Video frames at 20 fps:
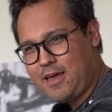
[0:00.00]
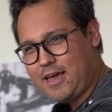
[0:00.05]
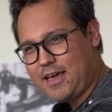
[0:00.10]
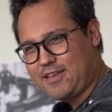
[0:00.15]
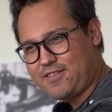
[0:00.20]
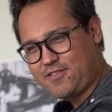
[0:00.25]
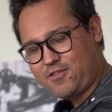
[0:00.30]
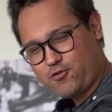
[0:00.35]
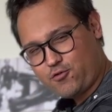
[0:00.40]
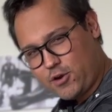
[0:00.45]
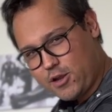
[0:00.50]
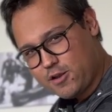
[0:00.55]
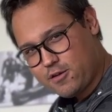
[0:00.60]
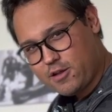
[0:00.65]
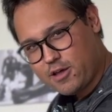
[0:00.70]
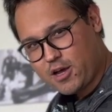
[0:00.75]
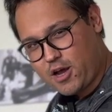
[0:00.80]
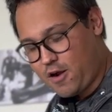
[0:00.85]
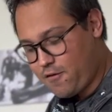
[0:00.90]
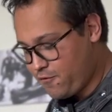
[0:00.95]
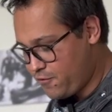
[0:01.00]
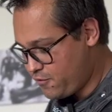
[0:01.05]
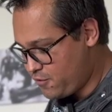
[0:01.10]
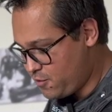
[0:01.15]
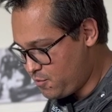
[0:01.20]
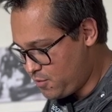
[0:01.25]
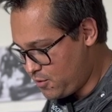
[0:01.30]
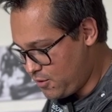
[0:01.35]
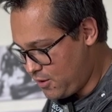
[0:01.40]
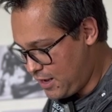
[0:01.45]
extremely
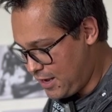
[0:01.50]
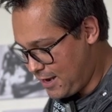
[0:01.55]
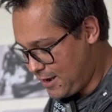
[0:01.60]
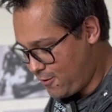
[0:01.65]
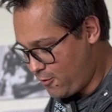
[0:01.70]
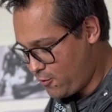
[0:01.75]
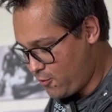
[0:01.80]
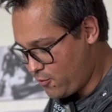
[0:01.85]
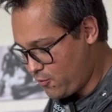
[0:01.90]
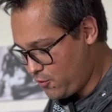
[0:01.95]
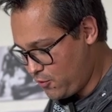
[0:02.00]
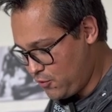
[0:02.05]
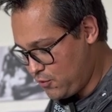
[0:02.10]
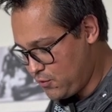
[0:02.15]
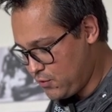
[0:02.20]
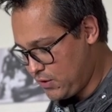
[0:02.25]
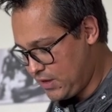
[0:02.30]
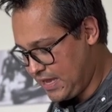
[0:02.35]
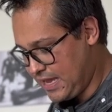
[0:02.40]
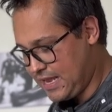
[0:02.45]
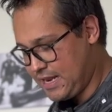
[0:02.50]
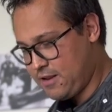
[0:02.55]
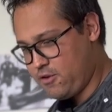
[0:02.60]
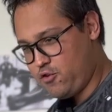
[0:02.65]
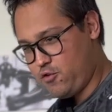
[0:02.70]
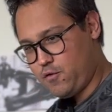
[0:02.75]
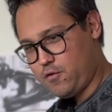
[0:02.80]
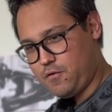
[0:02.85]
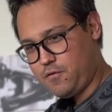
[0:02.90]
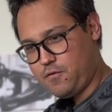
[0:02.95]
comfortable how your
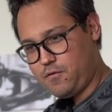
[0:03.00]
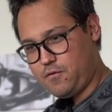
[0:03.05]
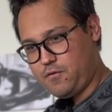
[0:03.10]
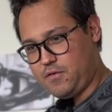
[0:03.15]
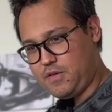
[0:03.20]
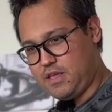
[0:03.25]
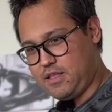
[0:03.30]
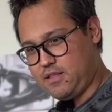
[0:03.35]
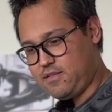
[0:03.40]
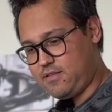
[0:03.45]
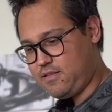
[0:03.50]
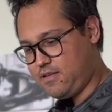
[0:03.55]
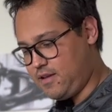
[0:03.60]
feet